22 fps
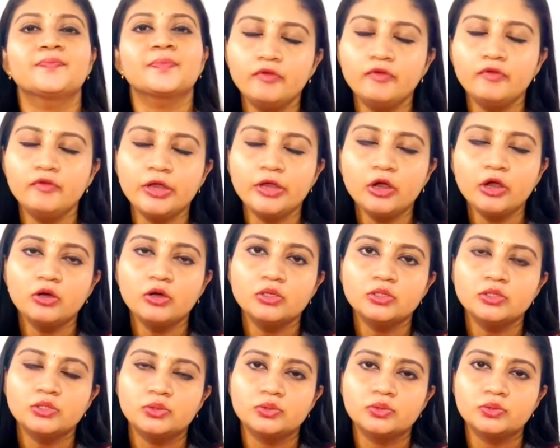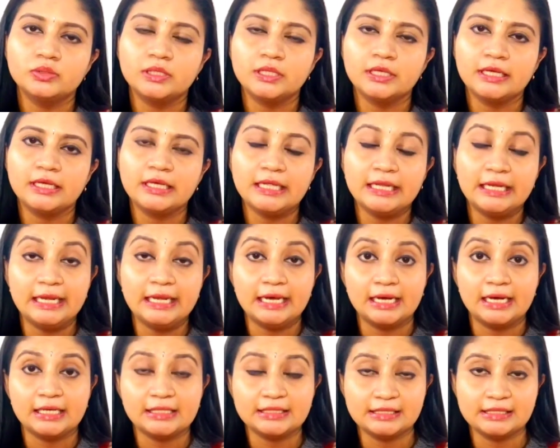Moving on to the
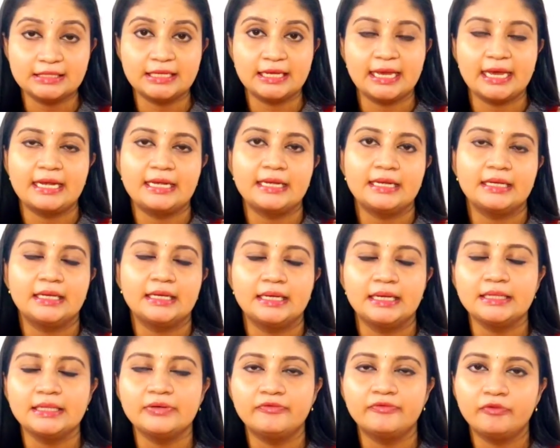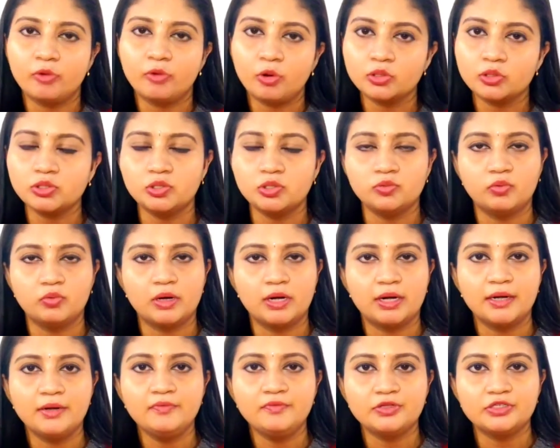last category, the fourth
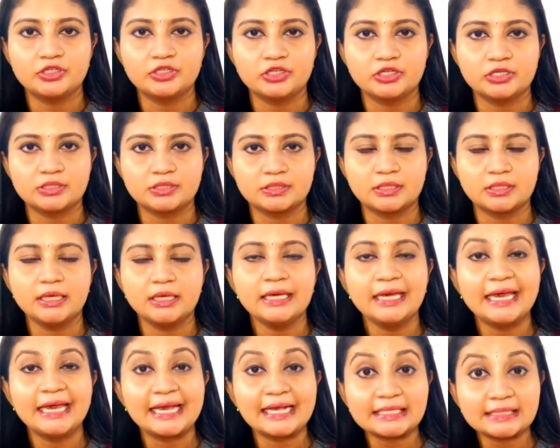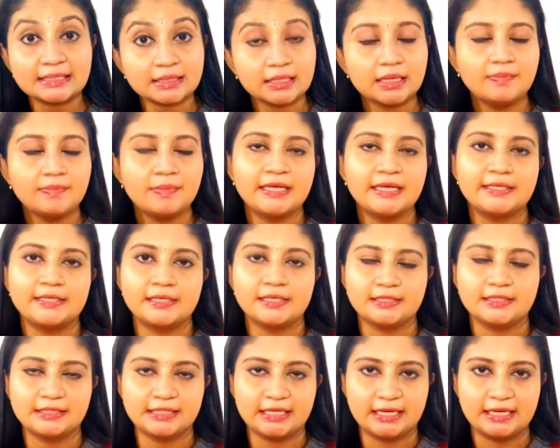one, which is the
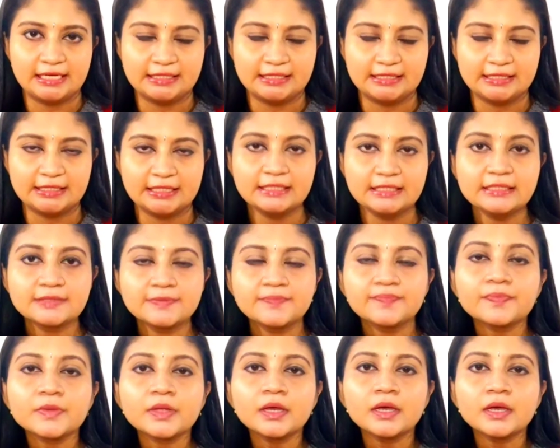exclamatory sentences.